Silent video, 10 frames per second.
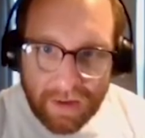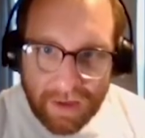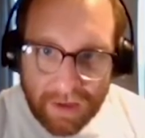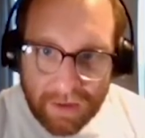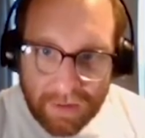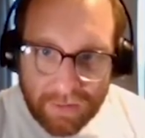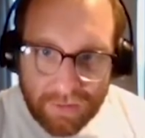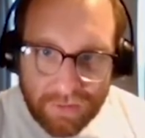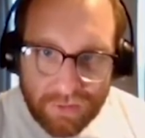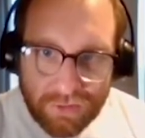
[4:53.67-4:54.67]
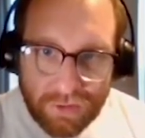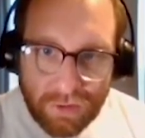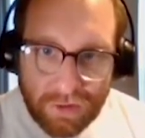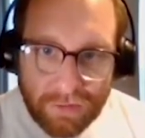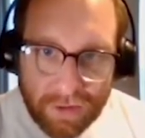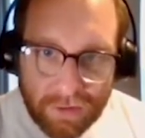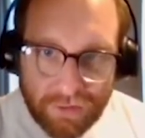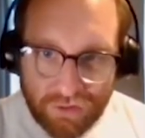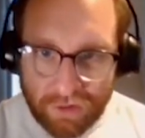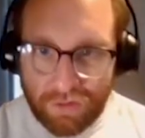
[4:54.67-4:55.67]
and you go to click
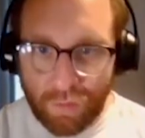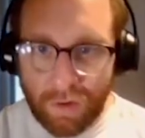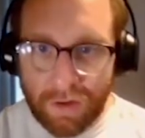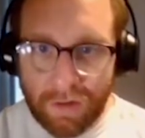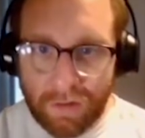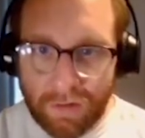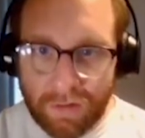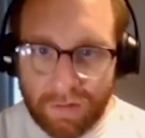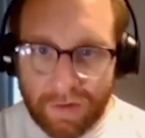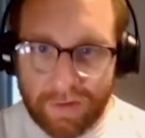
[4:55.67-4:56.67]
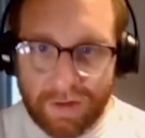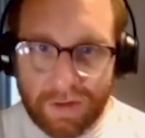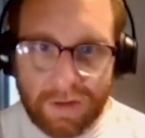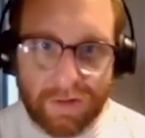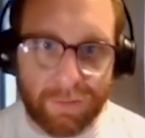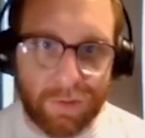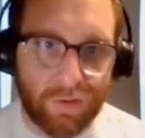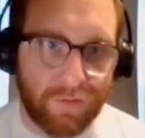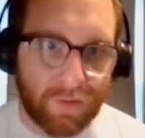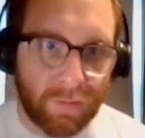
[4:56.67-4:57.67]
on just one, it's going to click
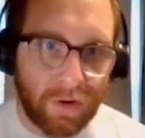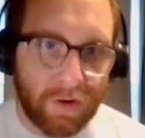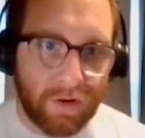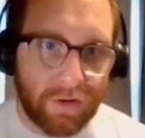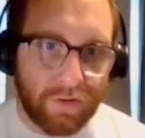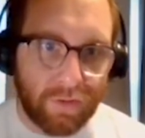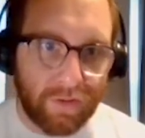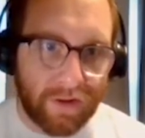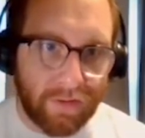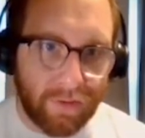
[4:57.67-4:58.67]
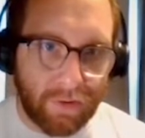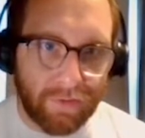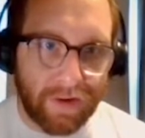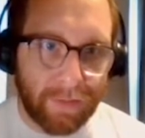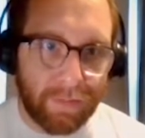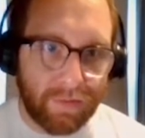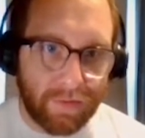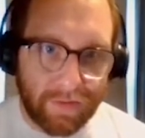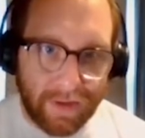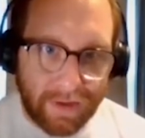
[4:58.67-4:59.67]
both of them. So that's a little tip
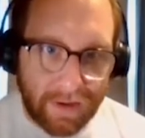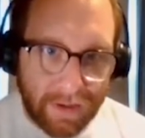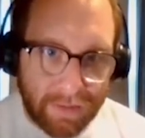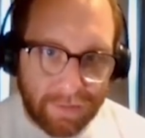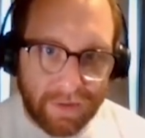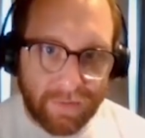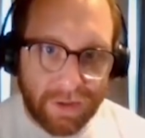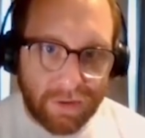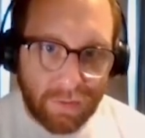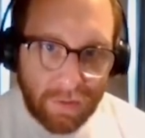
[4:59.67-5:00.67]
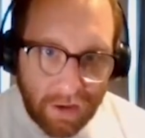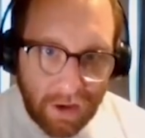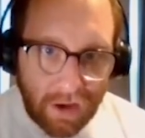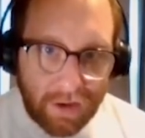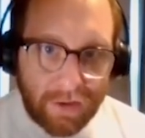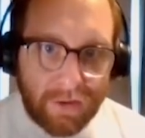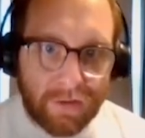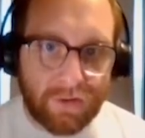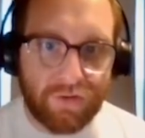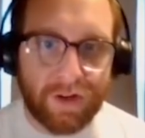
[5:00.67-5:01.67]
that I am giving you.
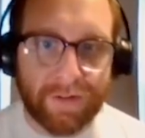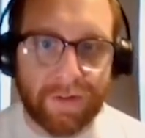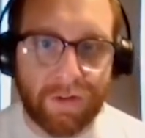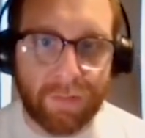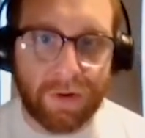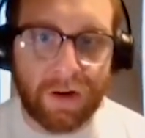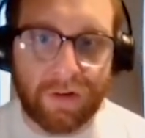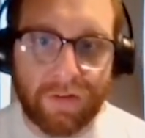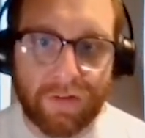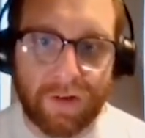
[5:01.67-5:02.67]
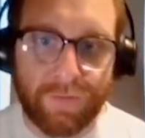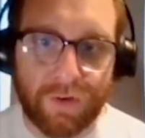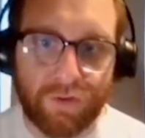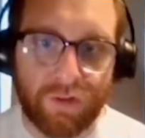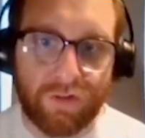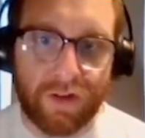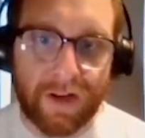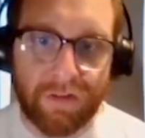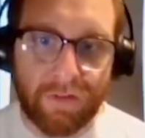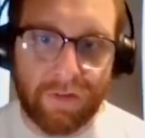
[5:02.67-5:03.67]
Uncheck this box if you're just
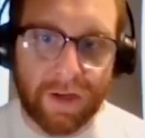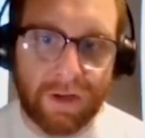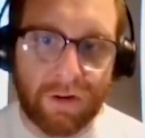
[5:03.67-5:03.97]
isolating